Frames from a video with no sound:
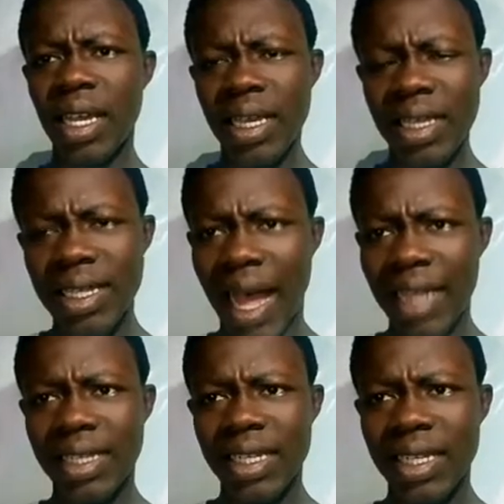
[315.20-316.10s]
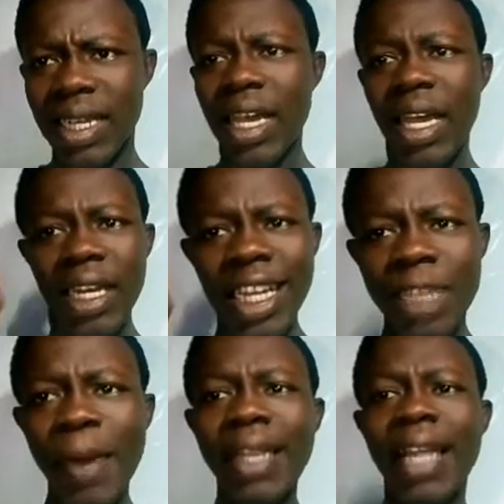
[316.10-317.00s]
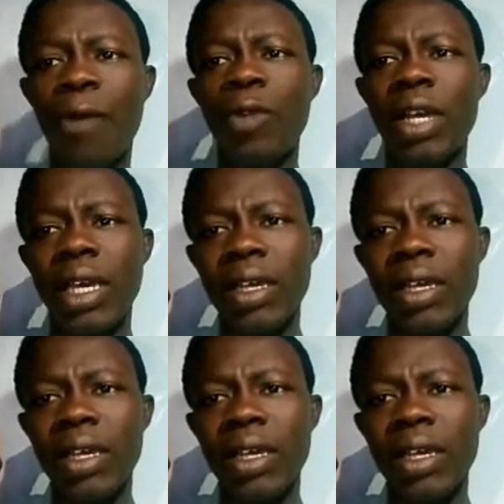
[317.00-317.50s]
is that despite that we